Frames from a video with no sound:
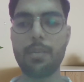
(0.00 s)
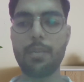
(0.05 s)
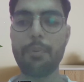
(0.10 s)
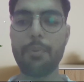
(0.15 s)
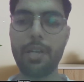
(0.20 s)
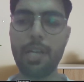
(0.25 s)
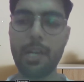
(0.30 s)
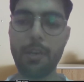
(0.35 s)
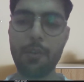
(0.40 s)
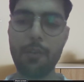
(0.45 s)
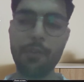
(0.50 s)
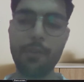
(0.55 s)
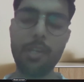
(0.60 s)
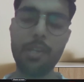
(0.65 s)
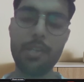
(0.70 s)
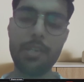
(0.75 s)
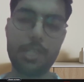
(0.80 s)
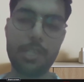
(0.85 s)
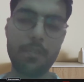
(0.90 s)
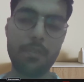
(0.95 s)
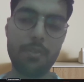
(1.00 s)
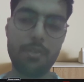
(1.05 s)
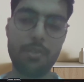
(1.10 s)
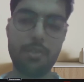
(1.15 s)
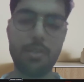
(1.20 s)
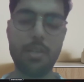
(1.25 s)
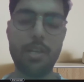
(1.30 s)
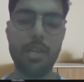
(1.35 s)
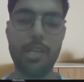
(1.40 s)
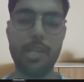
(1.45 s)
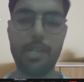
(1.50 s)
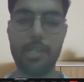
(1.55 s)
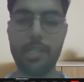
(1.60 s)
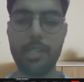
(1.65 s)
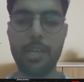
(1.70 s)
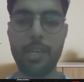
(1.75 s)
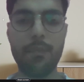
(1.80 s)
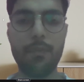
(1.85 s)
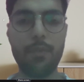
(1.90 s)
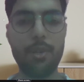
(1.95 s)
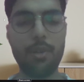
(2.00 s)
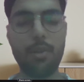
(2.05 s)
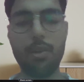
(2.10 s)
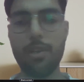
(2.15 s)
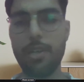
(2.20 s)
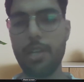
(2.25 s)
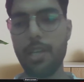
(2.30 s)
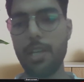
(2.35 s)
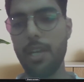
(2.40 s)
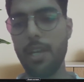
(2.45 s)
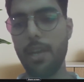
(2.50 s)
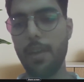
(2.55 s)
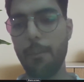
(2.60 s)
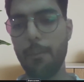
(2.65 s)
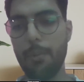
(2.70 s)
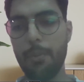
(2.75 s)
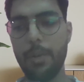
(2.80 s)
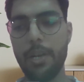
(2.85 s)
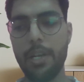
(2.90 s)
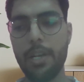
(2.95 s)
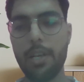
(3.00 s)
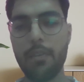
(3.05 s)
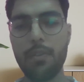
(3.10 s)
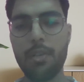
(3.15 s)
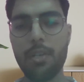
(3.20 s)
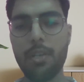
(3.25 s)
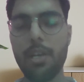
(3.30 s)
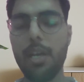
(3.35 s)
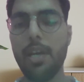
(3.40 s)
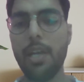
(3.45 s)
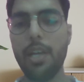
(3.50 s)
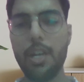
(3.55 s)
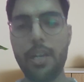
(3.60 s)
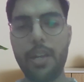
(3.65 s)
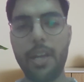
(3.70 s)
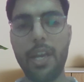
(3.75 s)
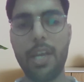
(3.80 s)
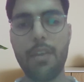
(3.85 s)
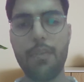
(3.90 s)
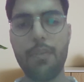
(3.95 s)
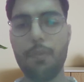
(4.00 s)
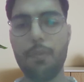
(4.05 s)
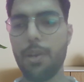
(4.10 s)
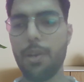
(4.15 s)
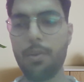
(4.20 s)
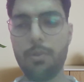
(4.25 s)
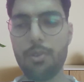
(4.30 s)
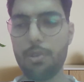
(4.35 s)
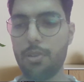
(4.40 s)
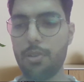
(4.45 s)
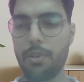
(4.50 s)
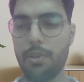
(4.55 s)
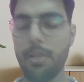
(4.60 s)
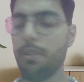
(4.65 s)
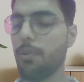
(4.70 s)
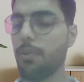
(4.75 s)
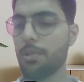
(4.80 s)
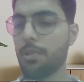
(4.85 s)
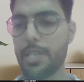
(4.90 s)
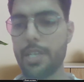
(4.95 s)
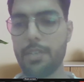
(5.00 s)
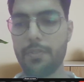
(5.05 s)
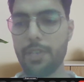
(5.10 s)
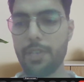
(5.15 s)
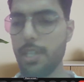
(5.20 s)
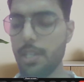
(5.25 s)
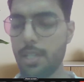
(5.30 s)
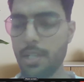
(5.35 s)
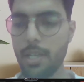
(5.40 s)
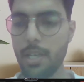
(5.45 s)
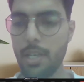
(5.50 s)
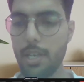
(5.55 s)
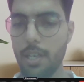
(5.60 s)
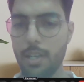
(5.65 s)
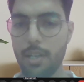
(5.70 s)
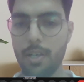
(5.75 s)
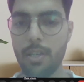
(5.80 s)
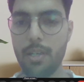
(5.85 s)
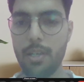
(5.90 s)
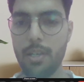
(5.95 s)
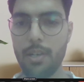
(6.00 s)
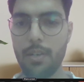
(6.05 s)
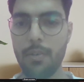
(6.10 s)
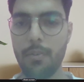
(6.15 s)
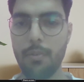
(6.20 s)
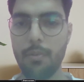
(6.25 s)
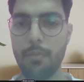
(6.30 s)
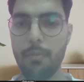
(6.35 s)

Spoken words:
is the peak traffic we receive at the time. We already implemented our 10, 15 nodes as well. Uh,